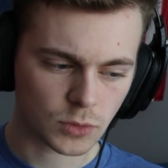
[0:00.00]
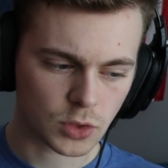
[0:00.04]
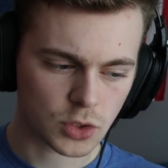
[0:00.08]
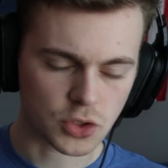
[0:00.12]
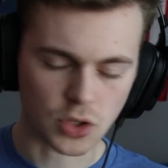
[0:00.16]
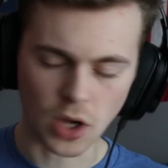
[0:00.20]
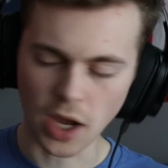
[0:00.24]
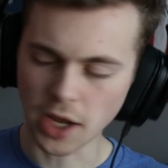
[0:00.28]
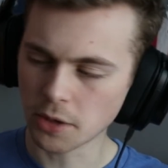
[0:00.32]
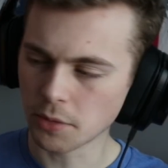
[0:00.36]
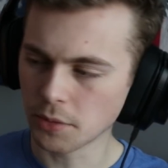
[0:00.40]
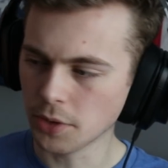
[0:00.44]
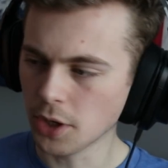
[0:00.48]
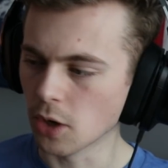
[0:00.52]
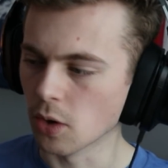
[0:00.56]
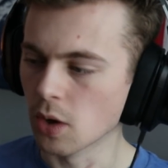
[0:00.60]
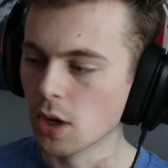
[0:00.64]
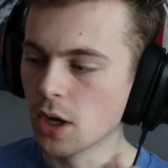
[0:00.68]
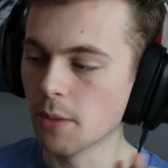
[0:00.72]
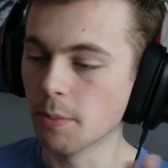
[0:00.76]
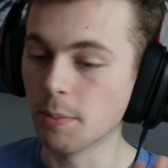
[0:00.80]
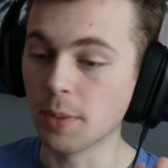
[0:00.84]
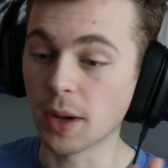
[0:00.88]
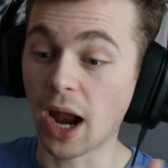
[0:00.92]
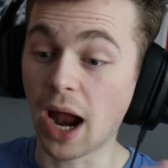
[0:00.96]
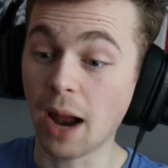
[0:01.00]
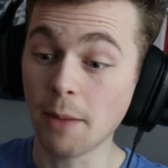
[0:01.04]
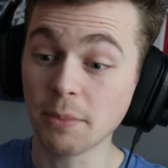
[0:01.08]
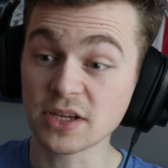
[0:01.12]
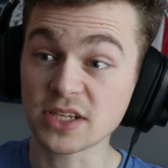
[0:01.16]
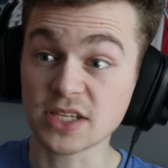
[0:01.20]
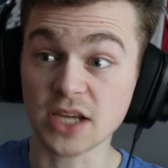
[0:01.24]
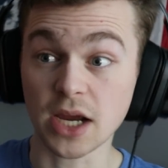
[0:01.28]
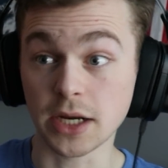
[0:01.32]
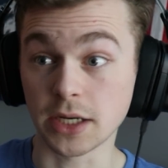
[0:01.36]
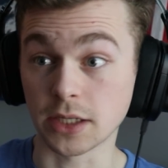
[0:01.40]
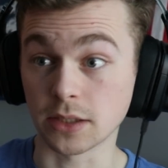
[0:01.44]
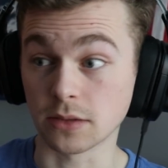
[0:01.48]
So I don't know, but I'm
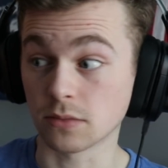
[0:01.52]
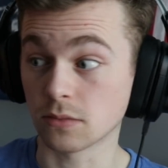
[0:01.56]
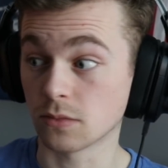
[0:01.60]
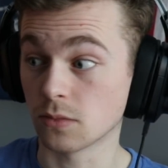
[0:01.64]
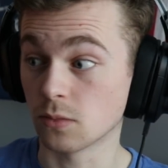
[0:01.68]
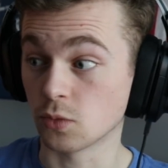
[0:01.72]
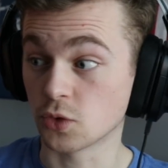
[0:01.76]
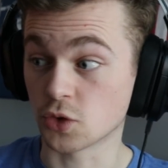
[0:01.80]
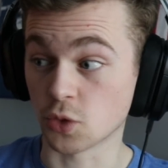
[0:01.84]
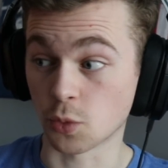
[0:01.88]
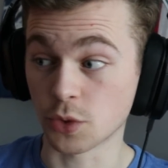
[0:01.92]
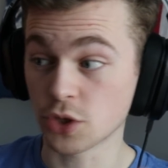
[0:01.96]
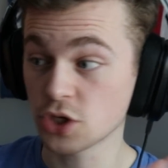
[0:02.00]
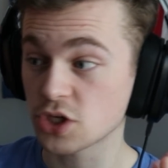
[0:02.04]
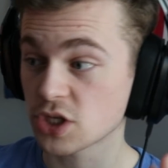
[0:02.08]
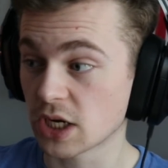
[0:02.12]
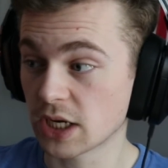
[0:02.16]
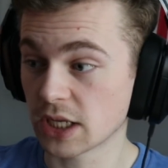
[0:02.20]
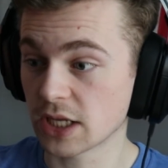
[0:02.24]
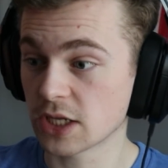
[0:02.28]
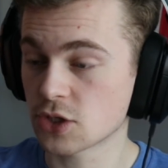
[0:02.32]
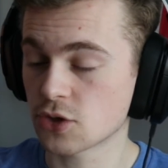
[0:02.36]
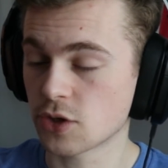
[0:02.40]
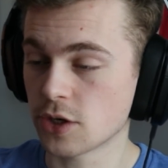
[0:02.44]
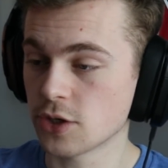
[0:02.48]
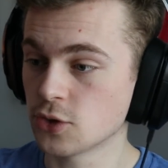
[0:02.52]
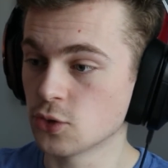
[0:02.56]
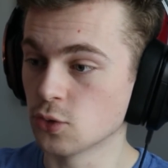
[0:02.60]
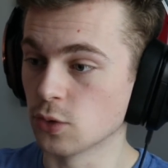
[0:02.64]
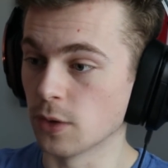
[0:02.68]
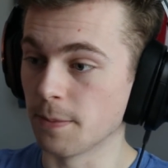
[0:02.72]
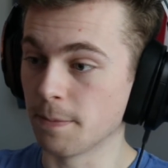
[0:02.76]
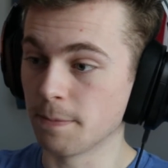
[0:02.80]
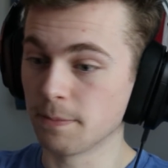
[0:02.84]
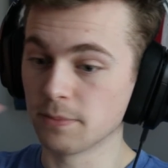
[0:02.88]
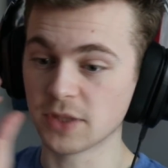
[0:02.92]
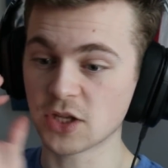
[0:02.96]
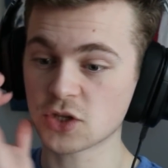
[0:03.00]
excited. So we're just gonna get straight to
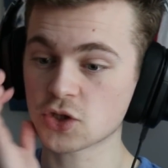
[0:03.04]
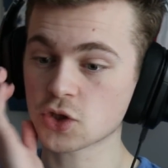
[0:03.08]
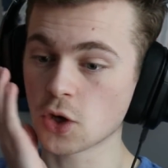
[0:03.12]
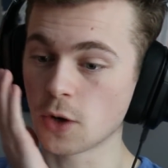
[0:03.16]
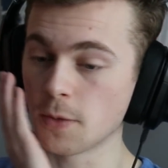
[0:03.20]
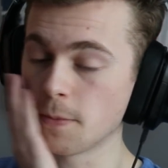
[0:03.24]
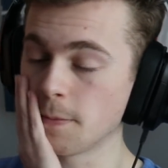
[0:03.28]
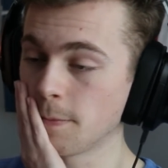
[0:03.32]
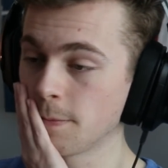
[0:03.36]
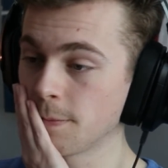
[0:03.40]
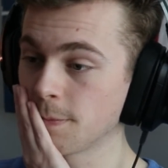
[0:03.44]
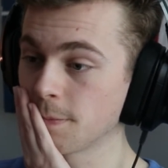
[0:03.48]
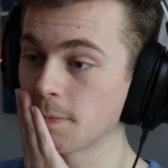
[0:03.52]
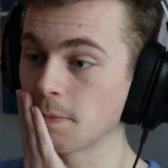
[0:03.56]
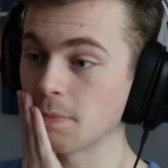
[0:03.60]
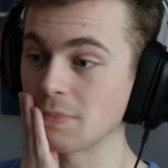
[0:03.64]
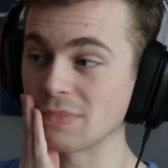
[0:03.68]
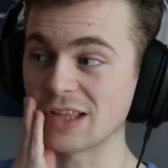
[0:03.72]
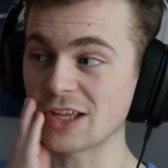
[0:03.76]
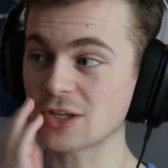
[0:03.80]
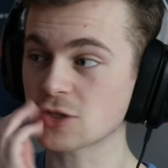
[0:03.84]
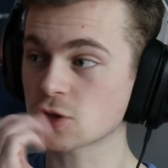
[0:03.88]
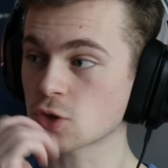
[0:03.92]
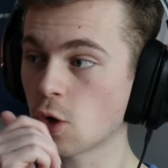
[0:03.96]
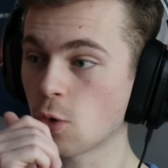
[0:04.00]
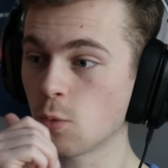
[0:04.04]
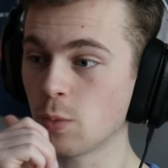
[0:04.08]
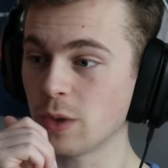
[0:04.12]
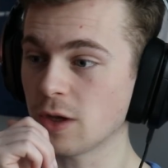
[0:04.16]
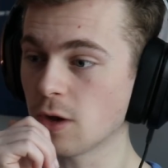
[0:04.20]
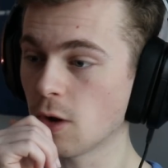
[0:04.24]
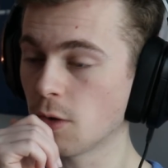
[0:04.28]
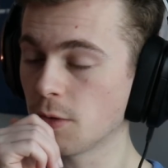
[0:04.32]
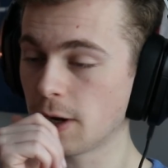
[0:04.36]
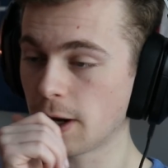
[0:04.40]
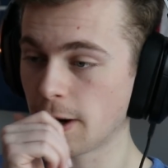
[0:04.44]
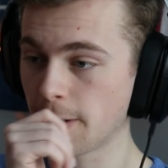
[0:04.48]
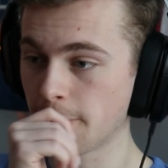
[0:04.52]
it. Let's go. Let's go, we
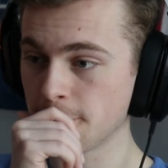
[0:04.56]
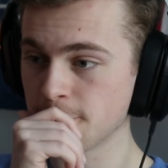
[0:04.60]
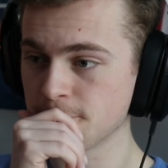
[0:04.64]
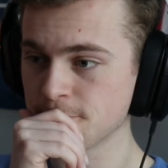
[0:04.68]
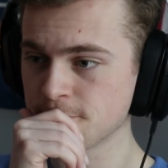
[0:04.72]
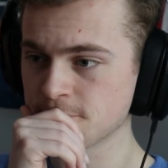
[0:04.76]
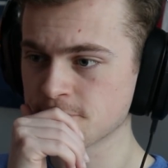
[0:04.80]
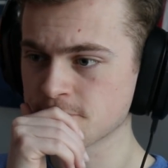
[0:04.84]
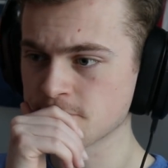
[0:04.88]
go now.